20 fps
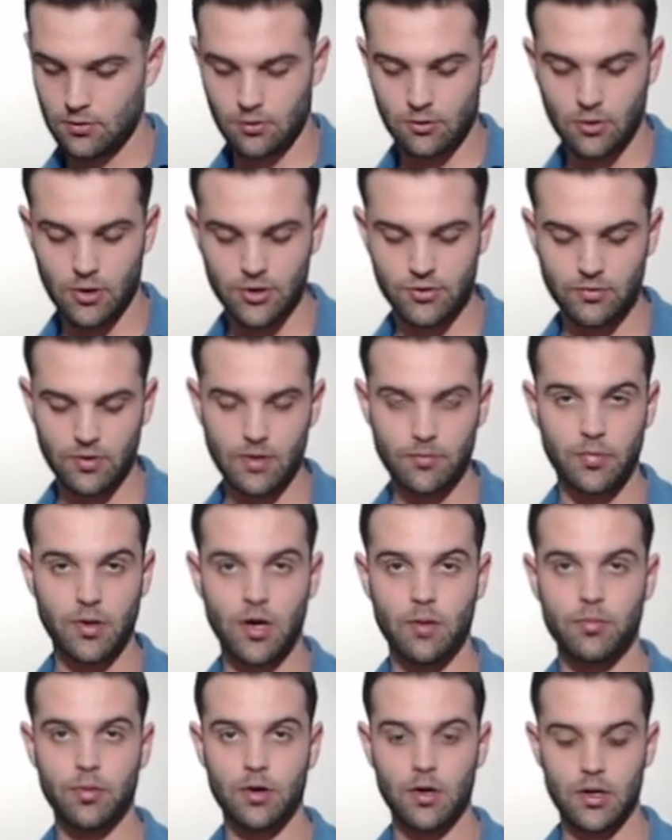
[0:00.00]
Crushed red
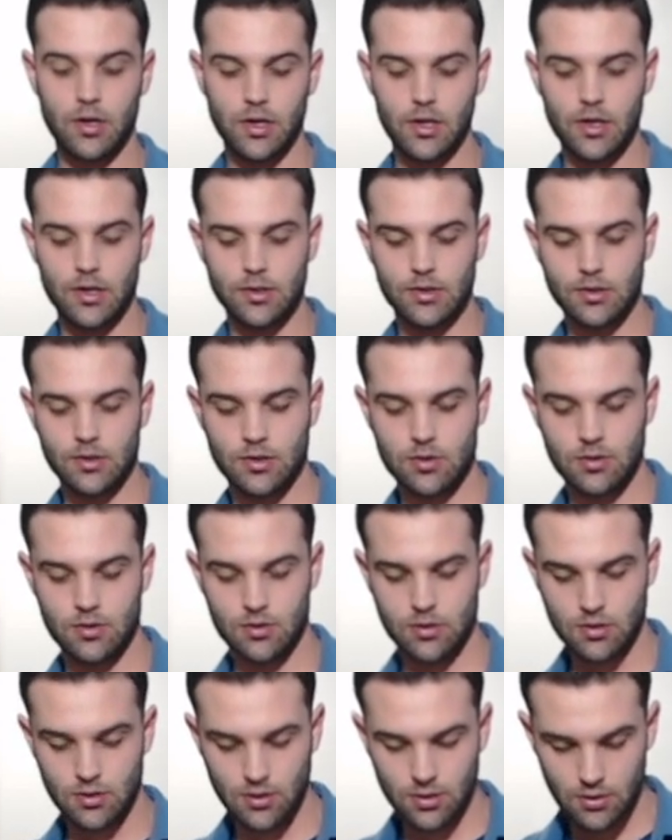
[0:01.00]
pepper, I guess.
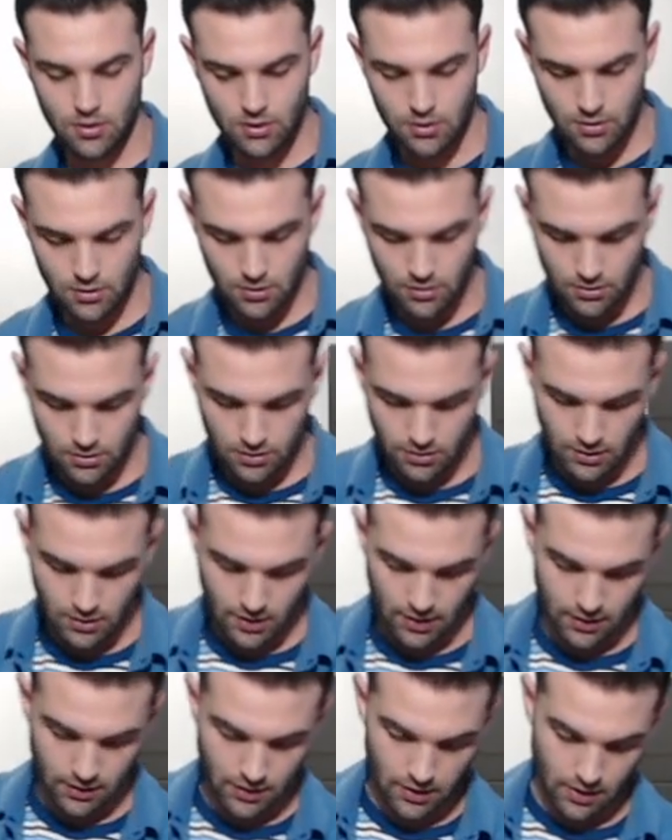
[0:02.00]

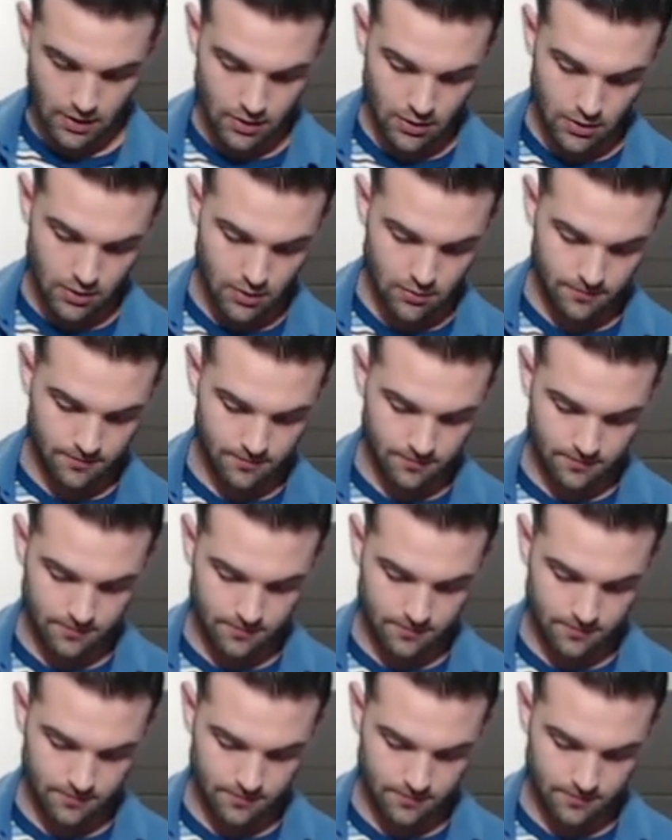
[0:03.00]
Add that in.